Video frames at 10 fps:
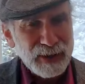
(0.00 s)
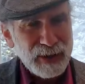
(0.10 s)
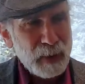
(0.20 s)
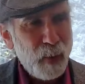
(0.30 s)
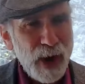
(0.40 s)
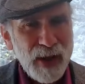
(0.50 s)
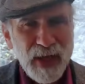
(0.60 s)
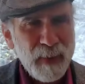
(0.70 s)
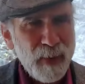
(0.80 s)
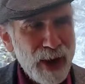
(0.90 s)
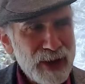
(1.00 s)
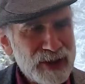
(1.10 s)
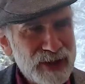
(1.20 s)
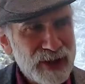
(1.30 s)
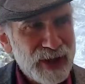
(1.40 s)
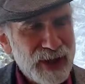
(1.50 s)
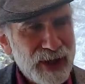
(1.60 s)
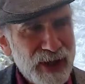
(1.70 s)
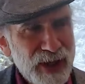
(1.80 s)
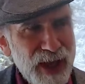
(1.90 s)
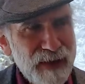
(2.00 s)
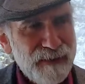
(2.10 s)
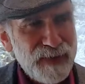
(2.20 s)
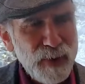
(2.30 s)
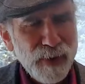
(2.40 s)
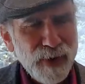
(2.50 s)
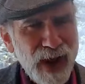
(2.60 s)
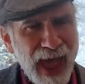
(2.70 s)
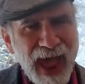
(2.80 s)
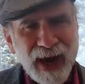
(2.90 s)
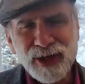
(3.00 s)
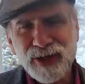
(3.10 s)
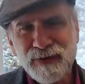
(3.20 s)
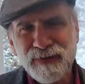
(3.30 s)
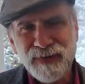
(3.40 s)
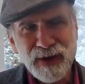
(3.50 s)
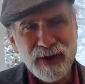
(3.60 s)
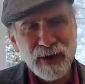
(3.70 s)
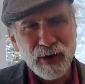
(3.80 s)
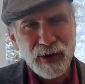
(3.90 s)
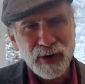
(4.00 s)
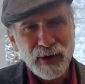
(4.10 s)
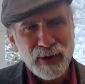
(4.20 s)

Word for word: Like one of them was, if you were an action figure,